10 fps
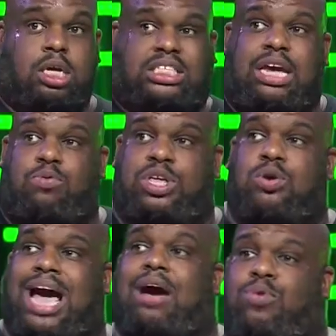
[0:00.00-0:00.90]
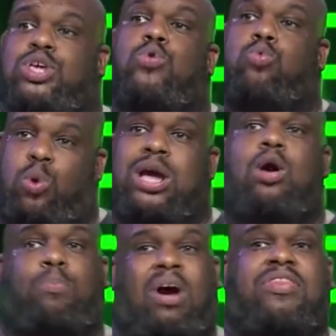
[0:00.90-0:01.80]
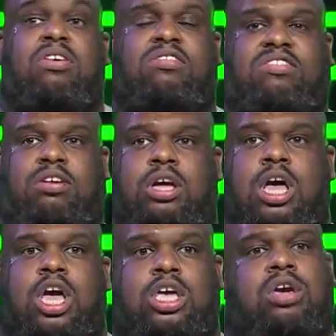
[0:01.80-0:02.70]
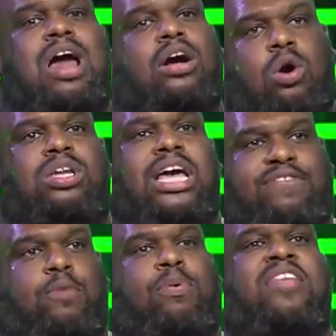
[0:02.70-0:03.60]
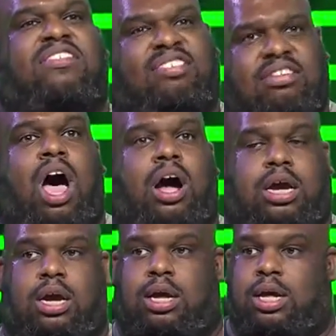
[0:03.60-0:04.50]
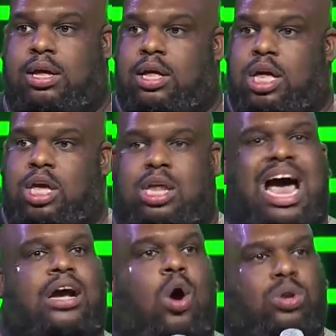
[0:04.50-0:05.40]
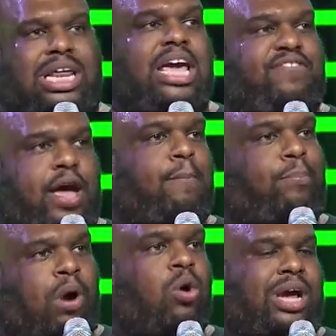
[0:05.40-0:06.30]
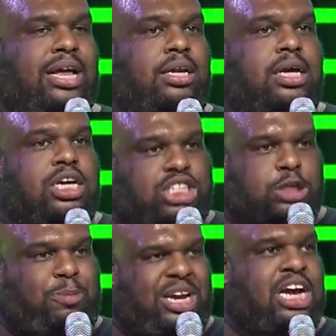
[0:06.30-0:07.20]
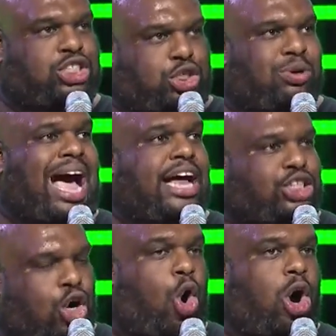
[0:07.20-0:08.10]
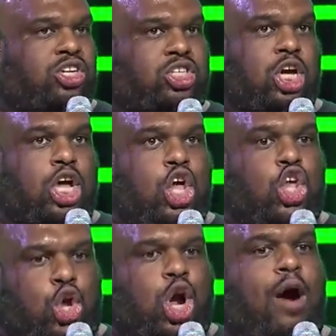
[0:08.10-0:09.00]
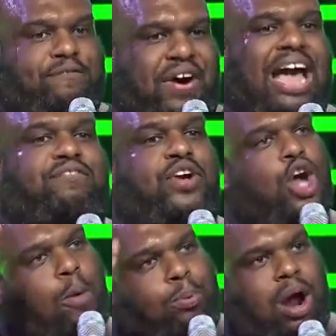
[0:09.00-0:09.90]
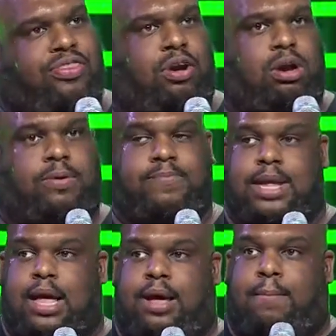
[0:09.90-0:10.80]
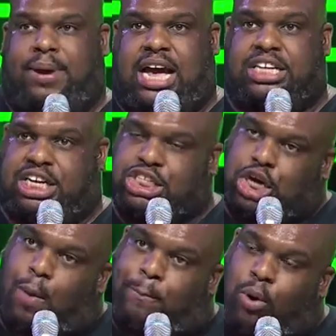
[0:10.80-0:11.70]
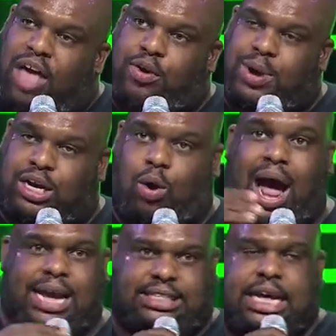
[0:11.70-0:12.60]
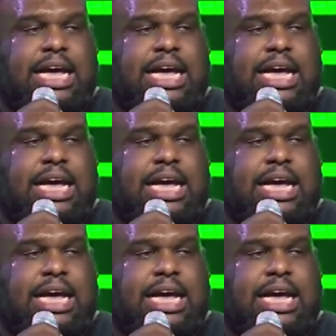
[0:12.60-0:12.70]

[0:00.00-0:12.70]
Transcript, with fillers: See, when you got when you real brothers, you're not gonna leave your brother stuck. You're not gonna leave him broken just because you got yours. You're gonna fight for your brother because he's your brother in Christ.